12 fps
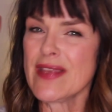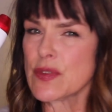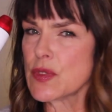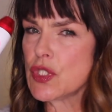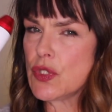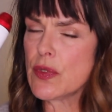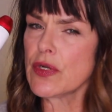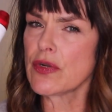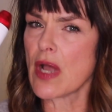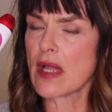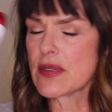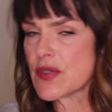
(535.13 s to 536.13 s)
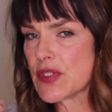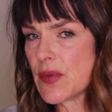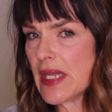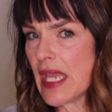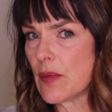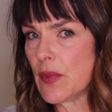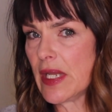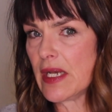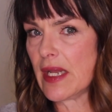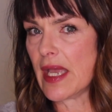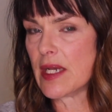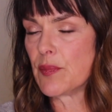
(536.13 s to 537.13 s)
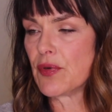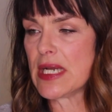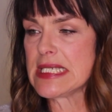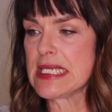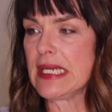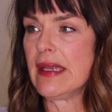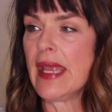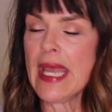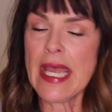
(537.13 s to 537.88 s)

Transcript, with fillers: This was $200, so again, we're getting kind of pricey,